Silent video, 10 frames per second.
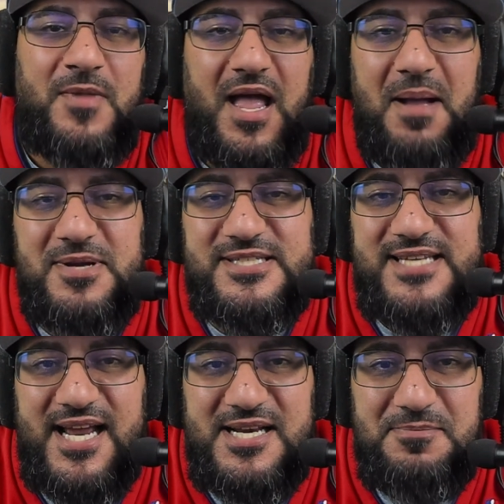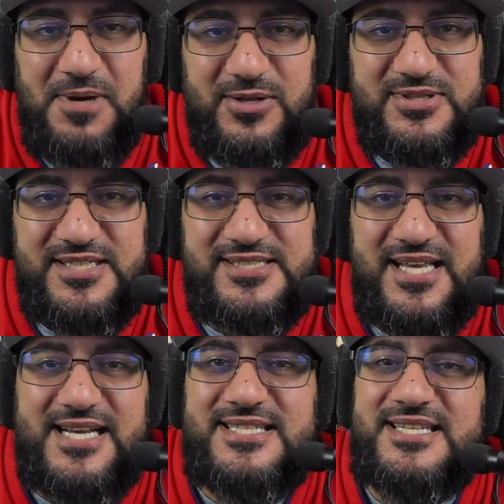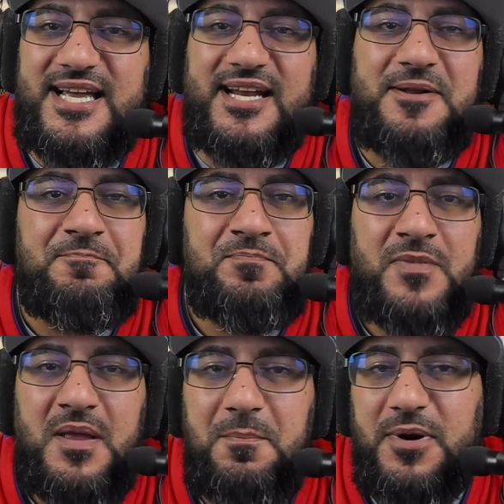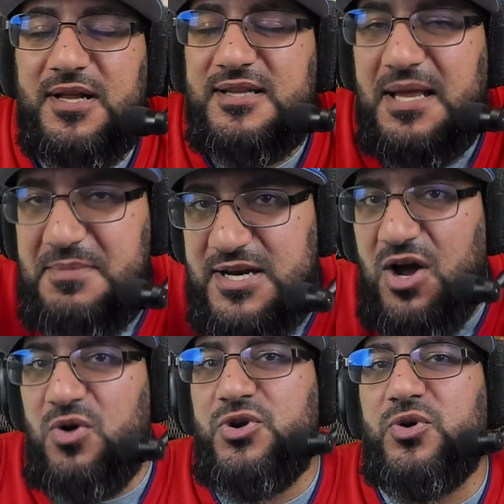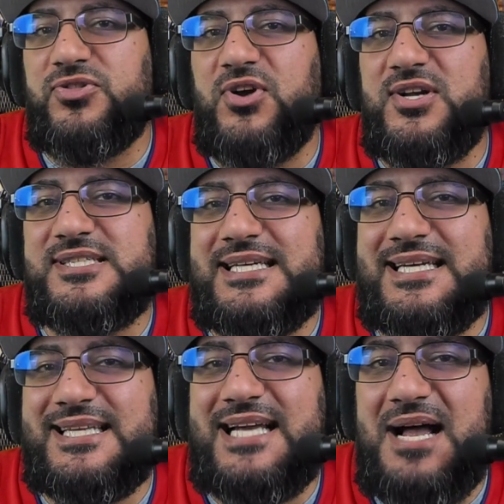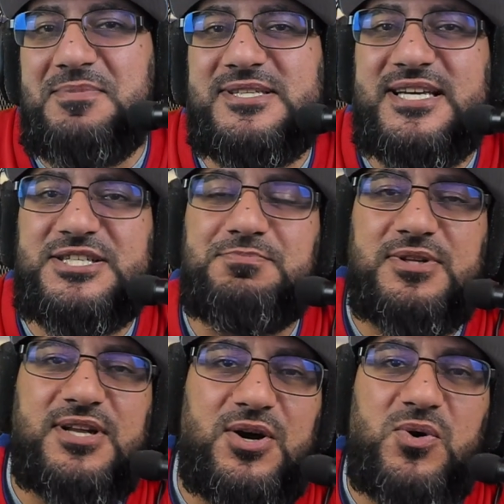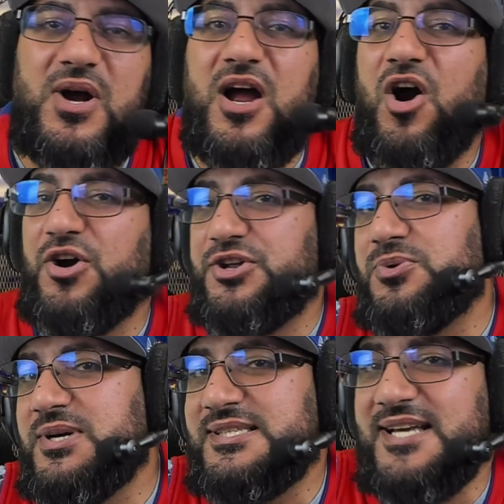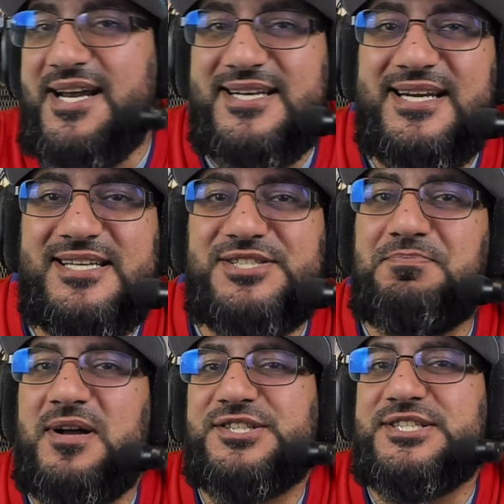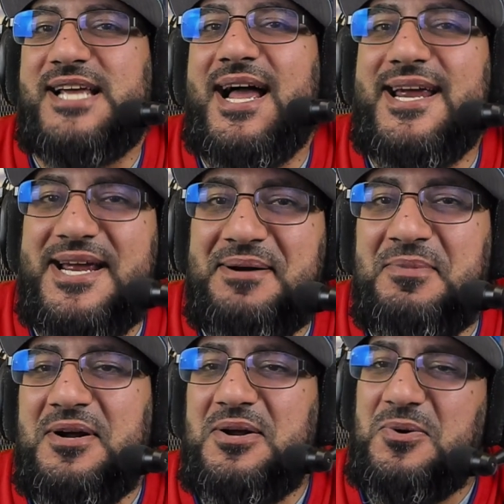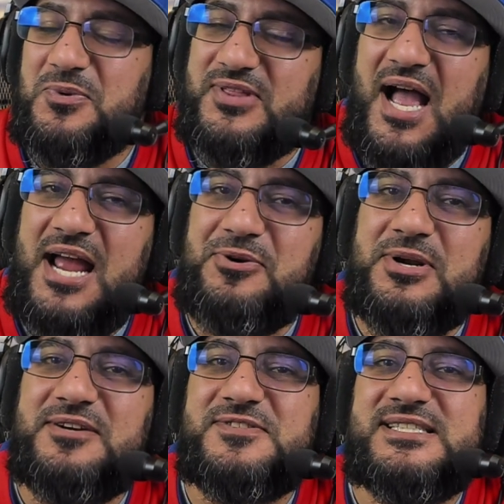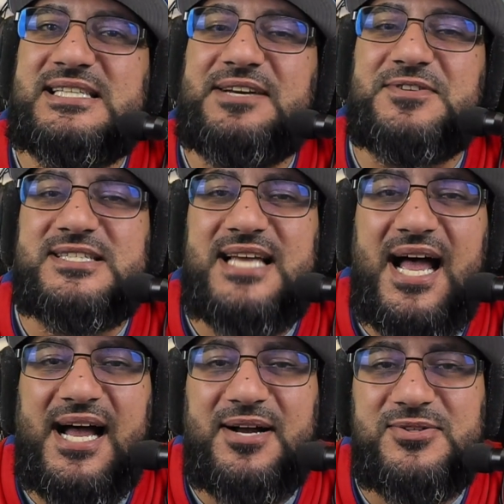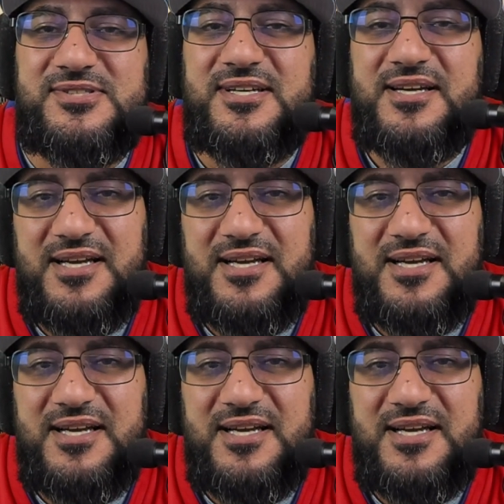I'm excited about this, like I said. But let me know your thoughts in the comment section below. Are you excited as much as I am with the hiring of Stephan Silas?